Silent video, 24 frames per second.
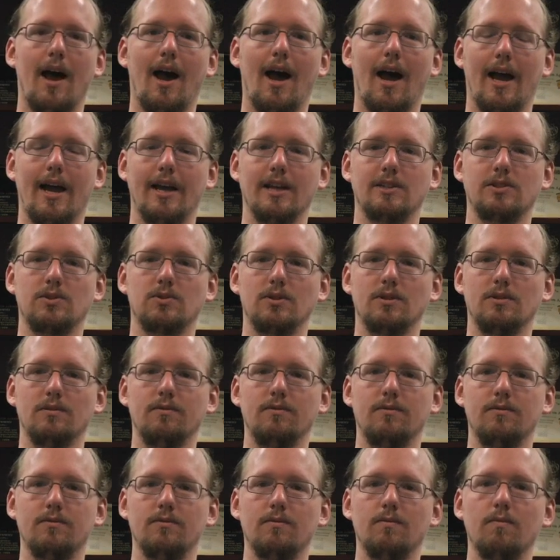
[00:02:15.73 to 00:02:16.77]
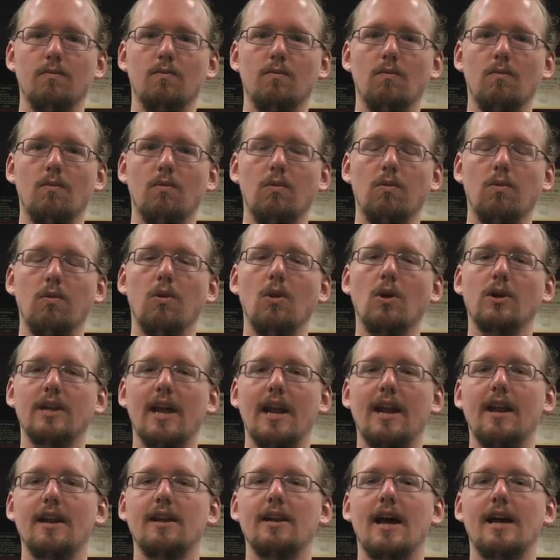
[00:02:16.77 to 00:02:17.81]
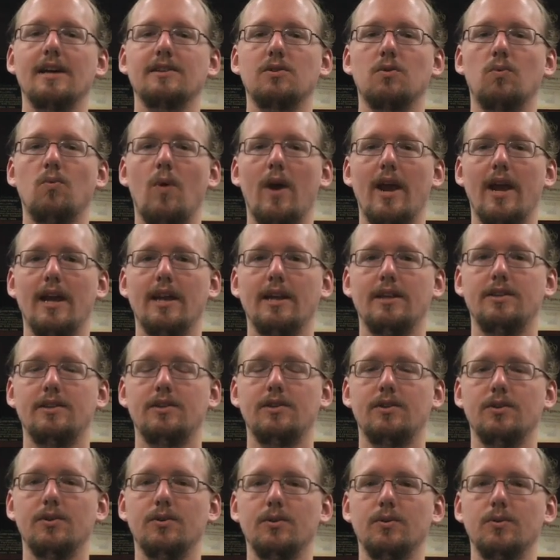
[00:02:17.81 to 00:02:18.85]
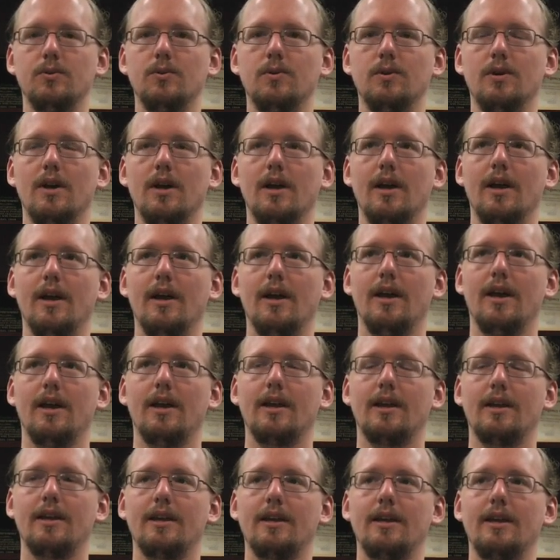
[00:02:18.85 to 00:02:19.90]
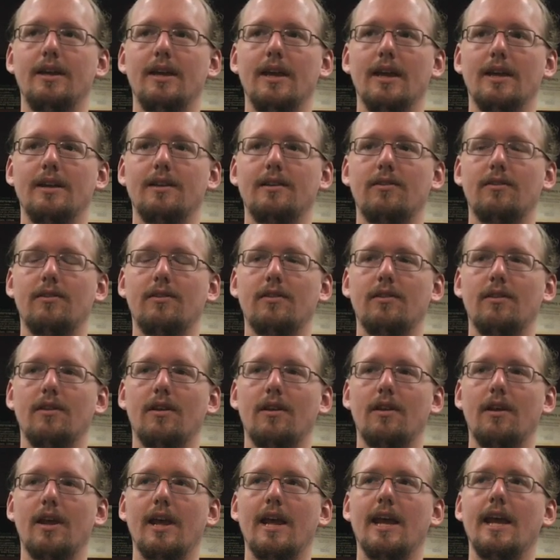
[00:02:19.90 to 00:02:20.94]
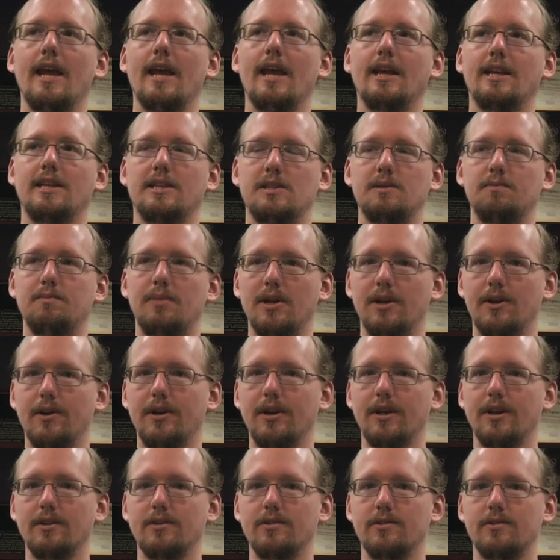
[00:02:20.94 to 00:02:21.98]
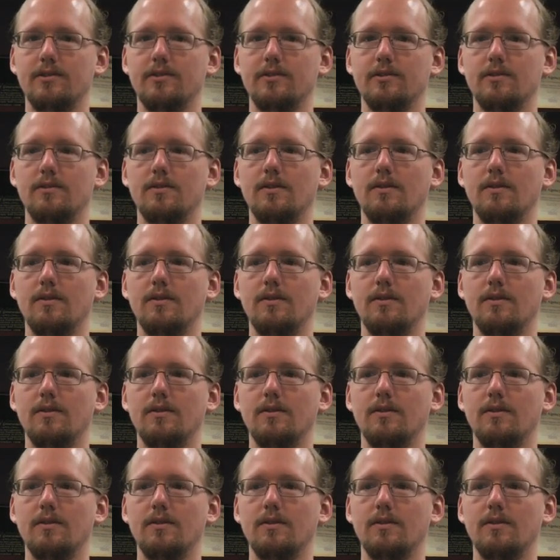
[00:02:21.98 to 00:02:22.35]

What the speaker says: I sort of looked at it as a way to get experience